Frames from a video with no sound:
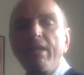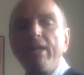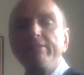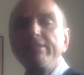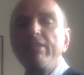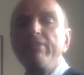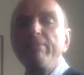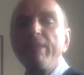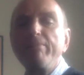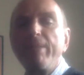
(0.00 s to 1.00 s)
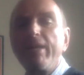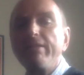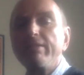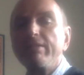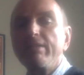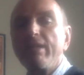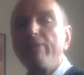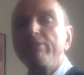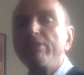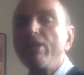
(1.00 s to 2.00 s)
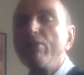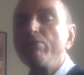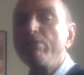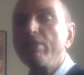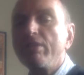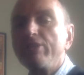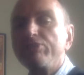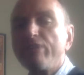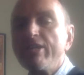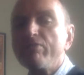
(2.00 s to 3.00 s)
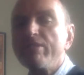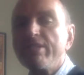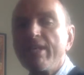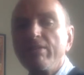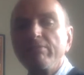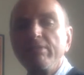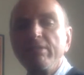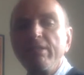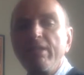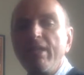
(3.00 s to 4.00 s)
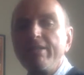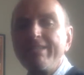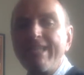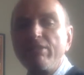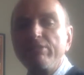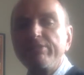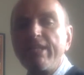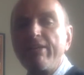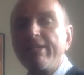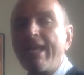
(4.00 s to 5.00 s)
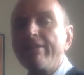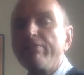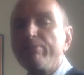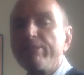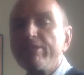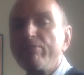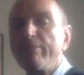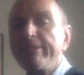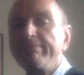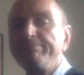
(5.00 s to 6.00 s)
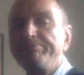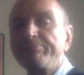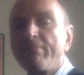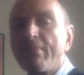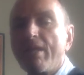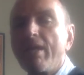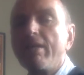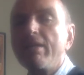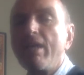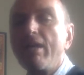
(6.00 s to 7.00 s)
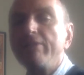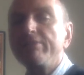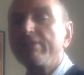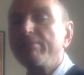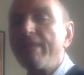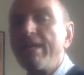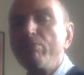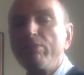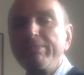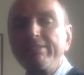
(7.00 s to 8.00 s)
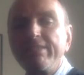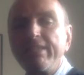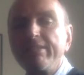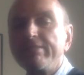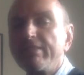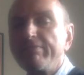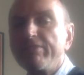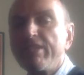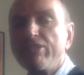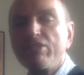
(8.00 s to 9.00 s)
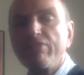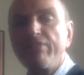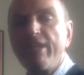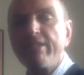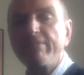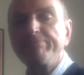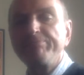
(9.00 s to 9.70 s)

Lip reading: I surveyed my pint. I was alone, a stranger in town. I dared not stare at any of the pretty women. A glance at a man would be seen as an invitation to fight.